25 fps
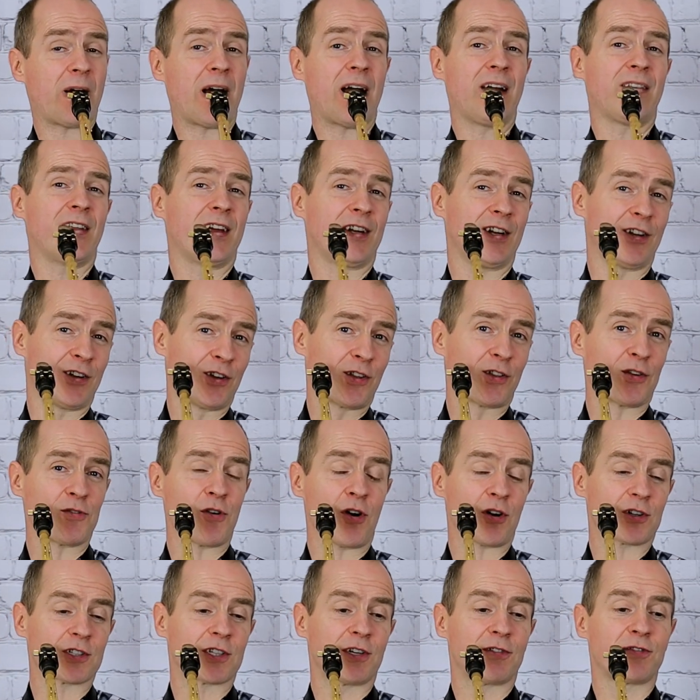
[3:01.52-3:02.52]
And then another
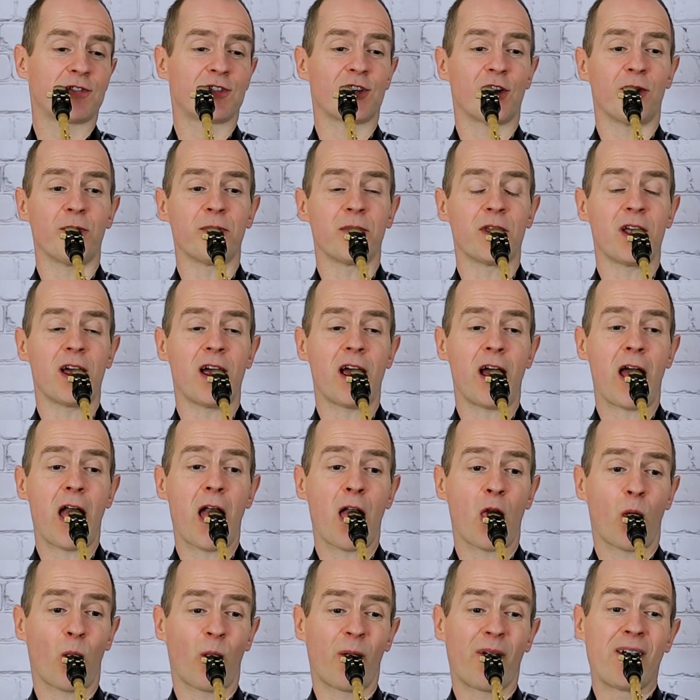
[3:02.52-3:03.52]
octave jump
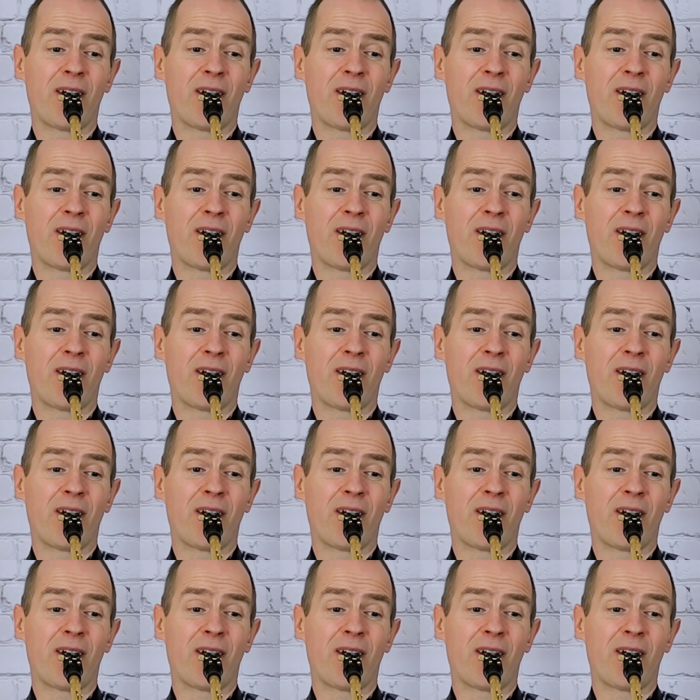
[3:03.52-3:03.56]
there.